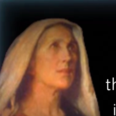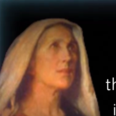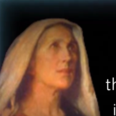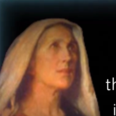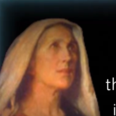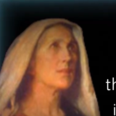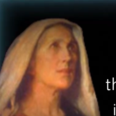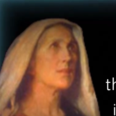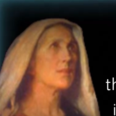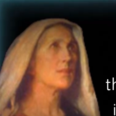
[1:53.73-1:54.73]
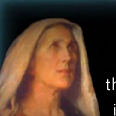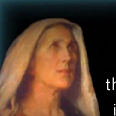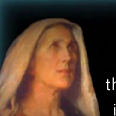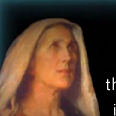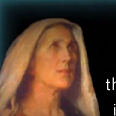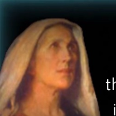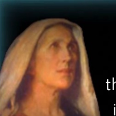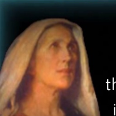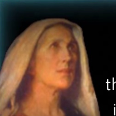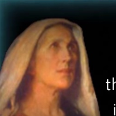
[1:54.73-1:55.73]

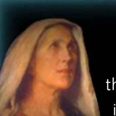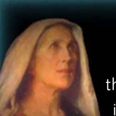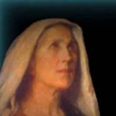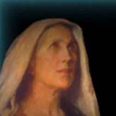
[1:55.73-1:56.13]
(no one is talking)